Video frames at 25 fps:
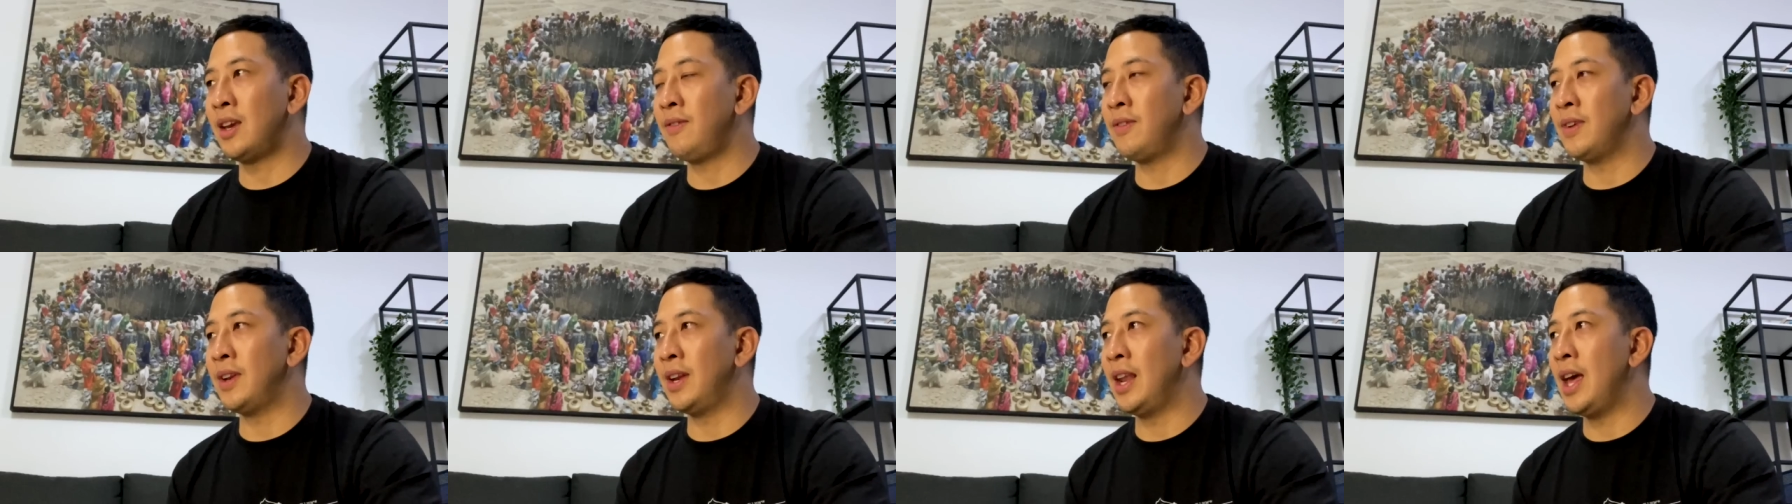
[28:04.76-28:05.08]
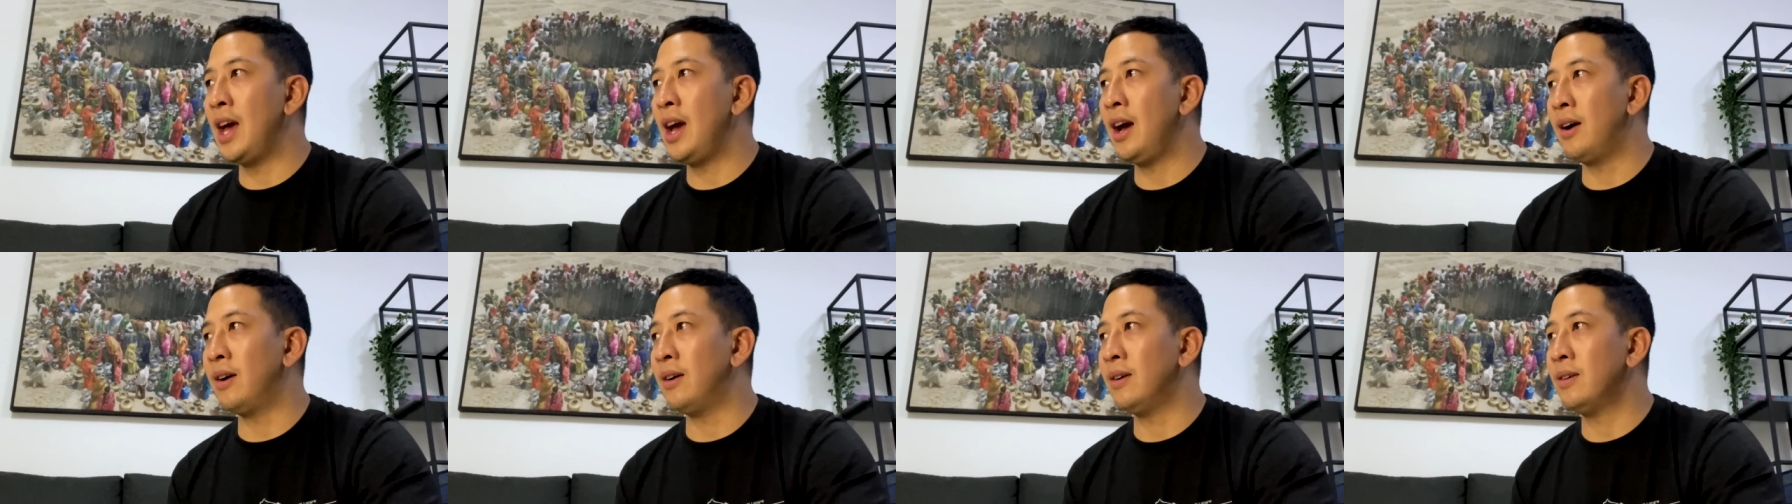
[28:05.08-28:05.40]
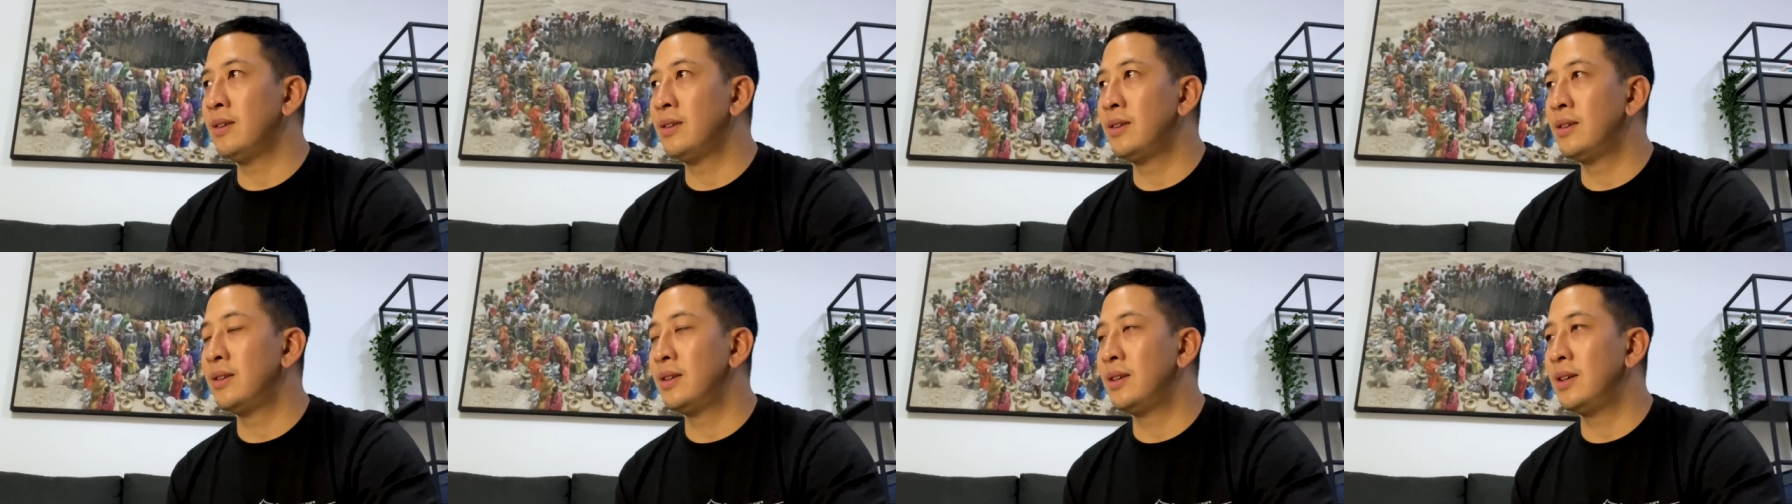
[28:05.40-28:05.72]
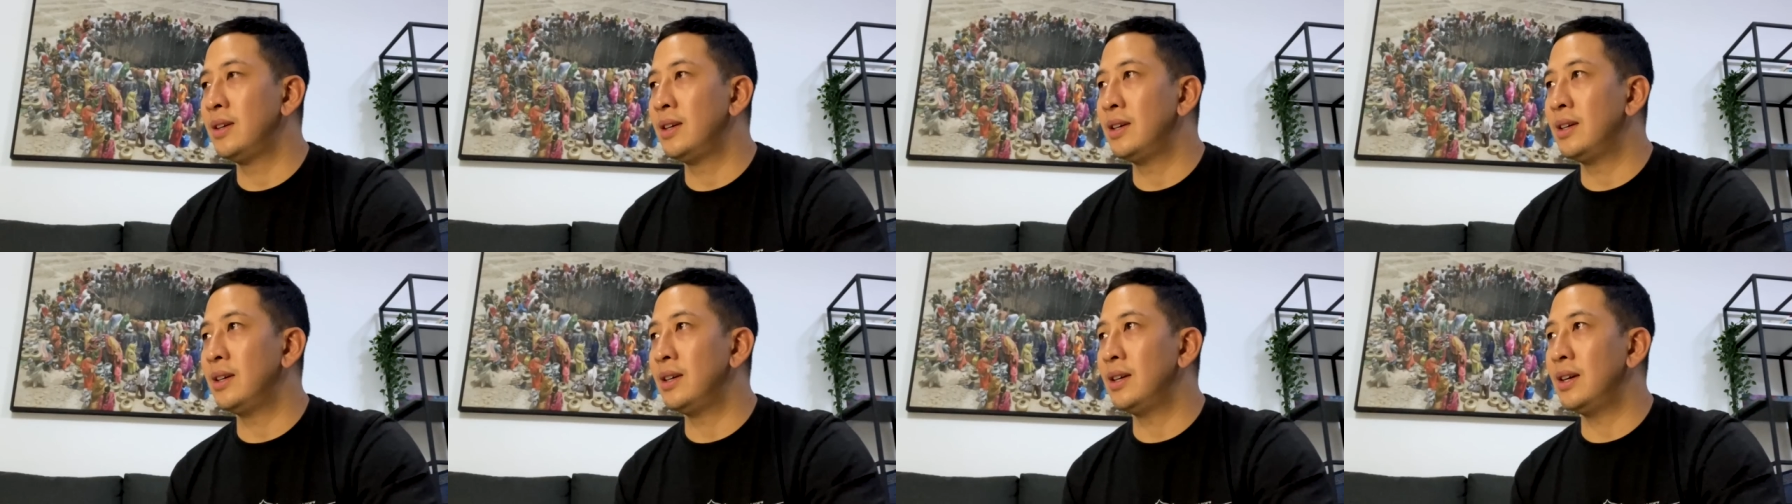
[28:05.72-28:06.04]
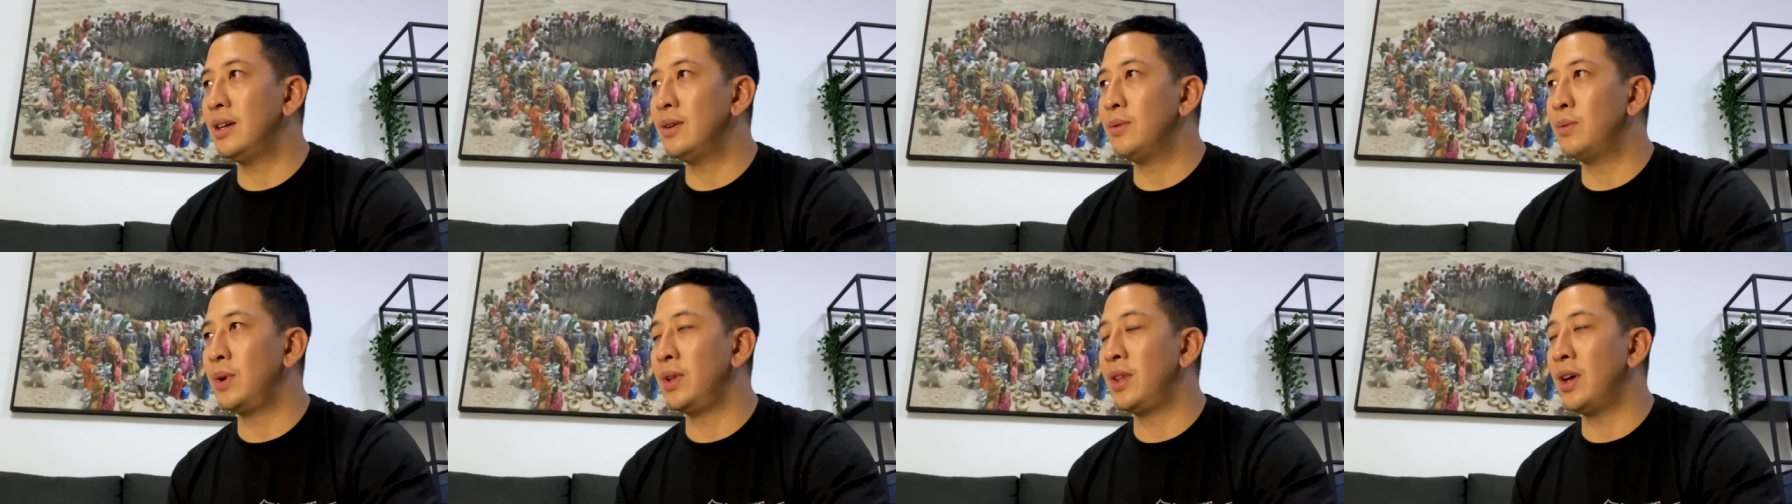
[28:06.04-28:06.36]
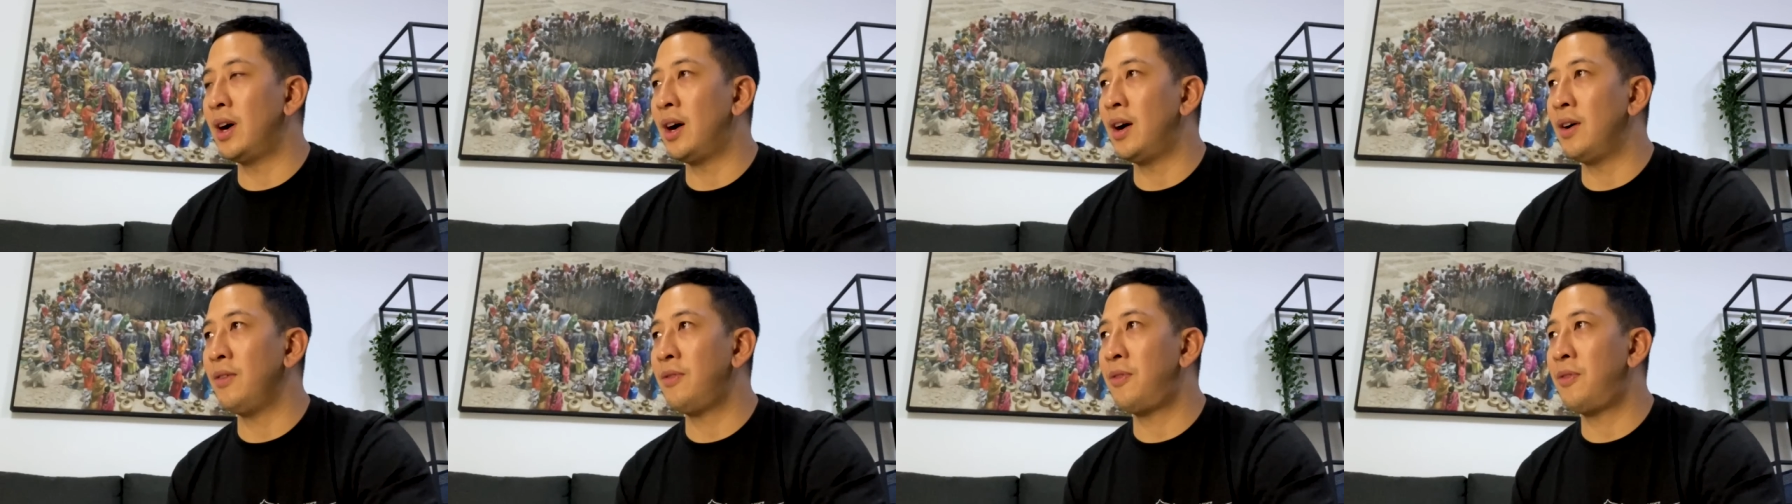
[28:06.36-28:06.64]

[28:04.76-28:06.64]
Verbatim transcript: even now, with our